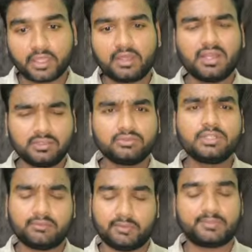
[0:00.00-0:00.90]
or to
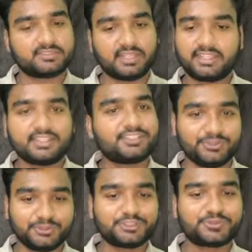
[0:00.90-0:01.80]
developers. Like it's
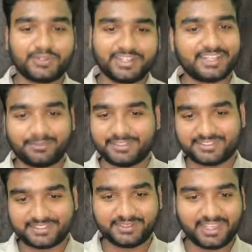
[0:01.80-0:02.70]
used for database.
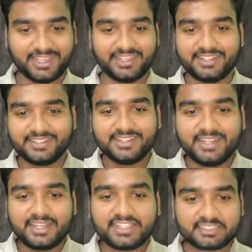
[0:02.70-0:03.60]
Okay,
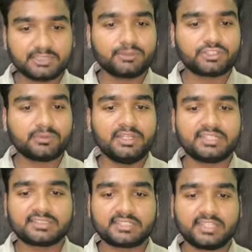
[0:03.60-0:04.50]
testing
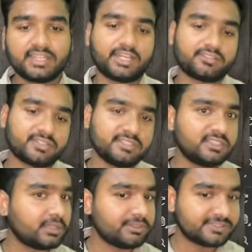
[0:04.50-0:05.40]
possibilities are there. Enterprise
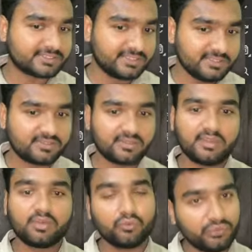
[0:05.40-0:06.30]
database access,
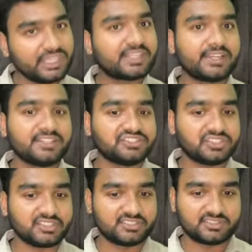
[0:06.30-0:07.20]
weak
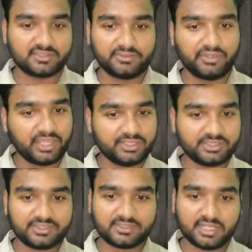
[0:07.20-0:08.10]
credentials. We can
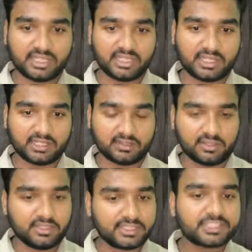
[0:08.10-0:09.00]
just
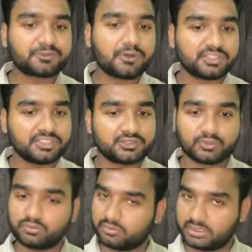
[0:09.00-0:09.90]
test for these
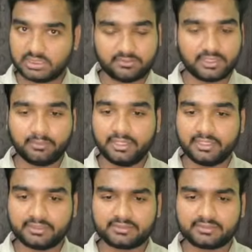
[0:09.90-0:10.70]
two vulnerabilities,